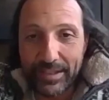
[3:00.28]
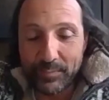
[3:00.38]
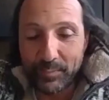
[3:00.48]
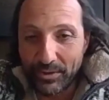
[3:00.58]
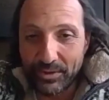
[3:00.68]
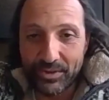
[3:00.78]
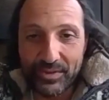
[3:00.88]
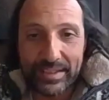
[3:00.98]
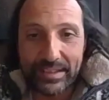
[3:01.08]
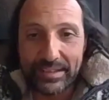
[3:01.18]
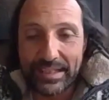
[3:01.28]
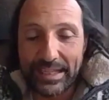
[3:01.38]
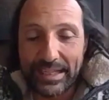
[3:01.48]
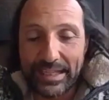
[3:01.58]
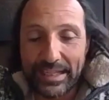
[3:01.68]
experiences
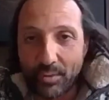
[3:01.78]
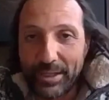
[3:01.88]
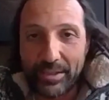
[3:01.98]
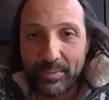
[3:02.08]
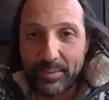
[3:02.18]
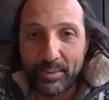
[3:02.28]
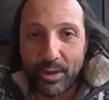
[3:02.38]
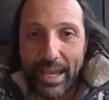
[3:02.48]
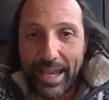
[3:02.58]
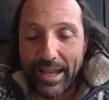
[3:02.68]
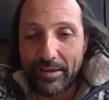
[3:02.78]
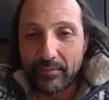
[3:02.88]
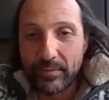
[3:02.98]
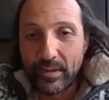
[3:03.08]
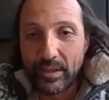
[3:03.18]
that so many people
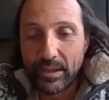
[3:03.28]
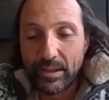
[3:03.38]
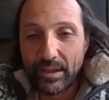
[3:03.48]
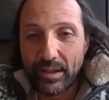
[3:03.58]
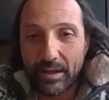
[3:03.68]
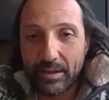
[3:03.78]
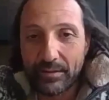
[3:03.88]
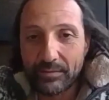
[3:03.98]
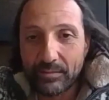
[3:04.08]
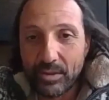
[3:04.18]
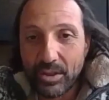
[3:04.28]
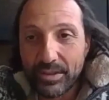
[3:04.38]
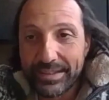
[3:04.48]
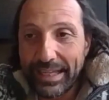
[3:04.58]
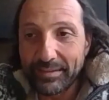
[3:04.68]
have uh,
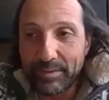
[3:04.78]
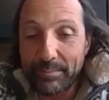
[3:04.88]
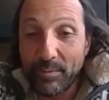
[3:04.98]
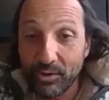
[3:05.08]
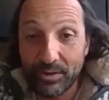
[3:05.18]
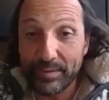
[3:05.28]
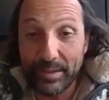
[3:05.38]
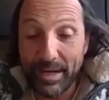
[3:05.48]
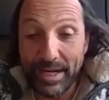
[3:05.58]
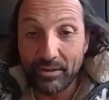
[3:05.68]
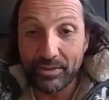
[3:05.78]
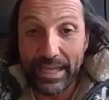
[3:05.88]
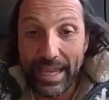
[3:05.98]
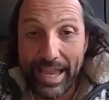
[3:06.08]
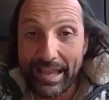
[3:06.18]
that they mo- they might
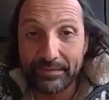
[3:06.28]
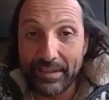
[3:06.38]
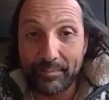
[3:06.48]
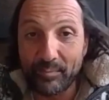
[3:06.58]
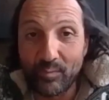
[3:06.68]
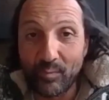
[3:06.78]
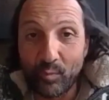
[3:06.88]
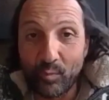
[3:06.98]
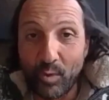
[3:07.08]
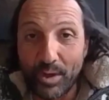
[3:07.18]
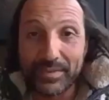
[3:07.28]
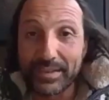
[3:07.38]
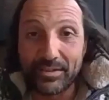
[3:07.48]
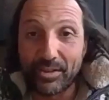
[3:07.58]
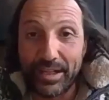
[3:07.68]
only have them
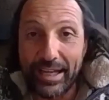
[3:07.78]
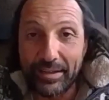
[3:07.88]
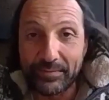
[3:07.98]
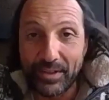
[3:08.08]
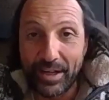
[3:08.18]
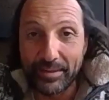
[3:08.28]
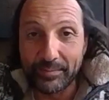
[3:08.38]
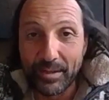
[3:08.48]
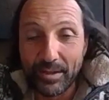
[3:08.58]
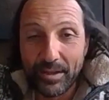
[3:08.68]
once in their lifetime